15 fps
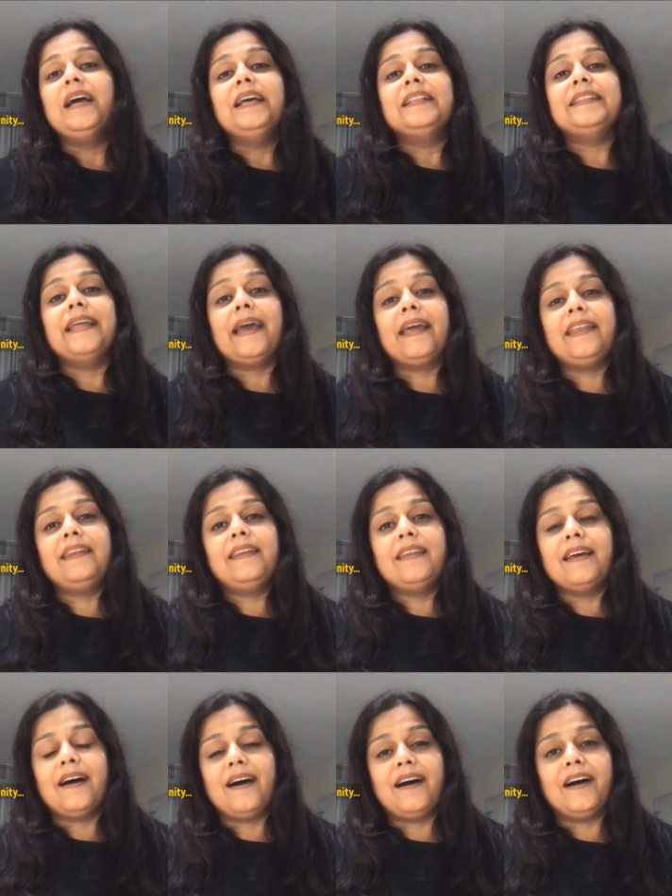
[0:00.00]
then
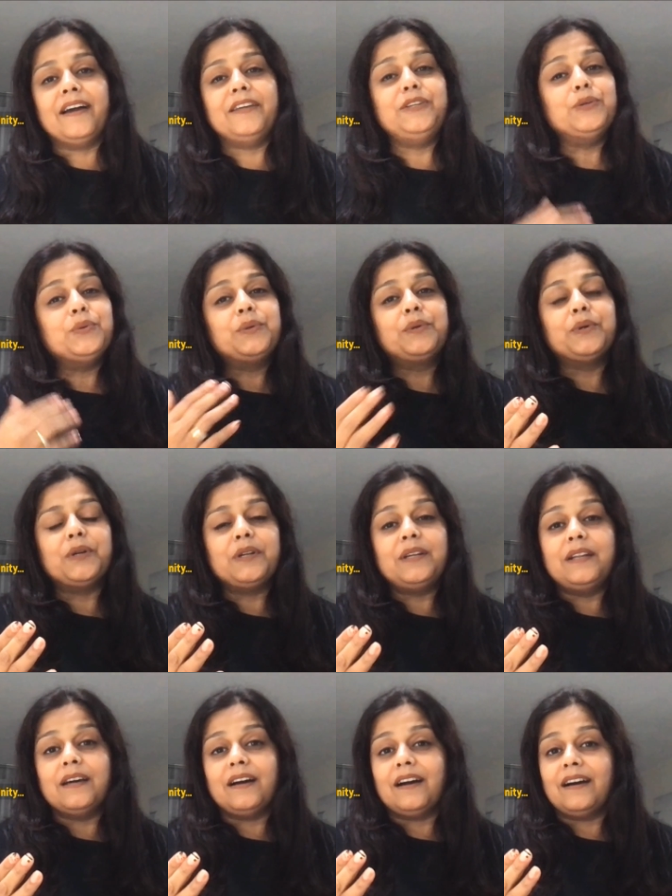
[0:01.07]
uh, you
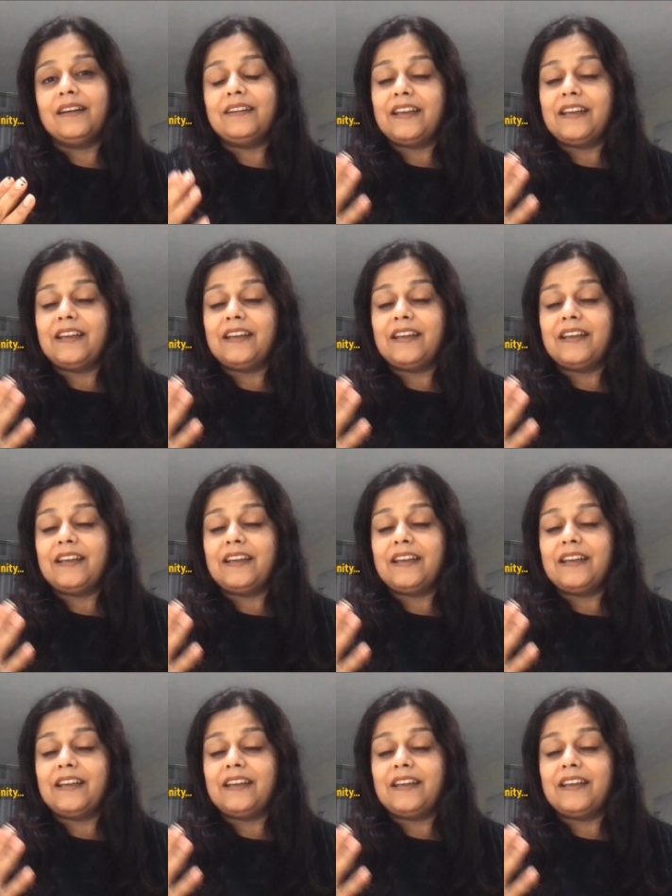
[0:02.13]
could uh,